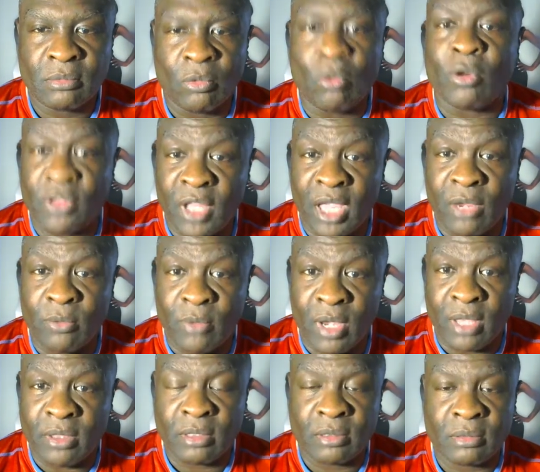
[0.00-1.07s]
or they
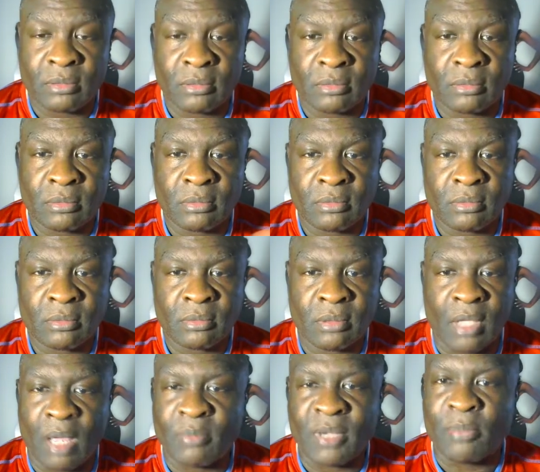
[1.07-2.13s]
rather,
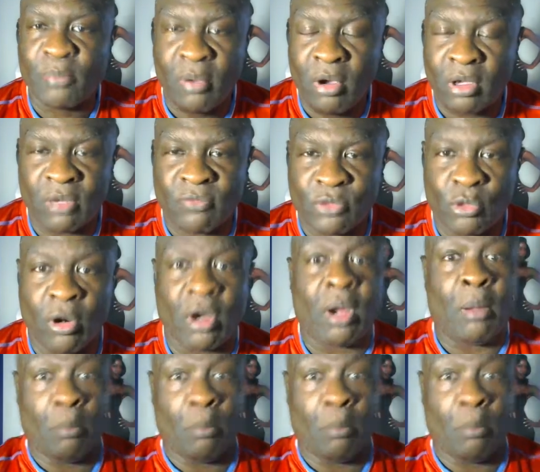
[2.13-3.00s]
I'm not part of your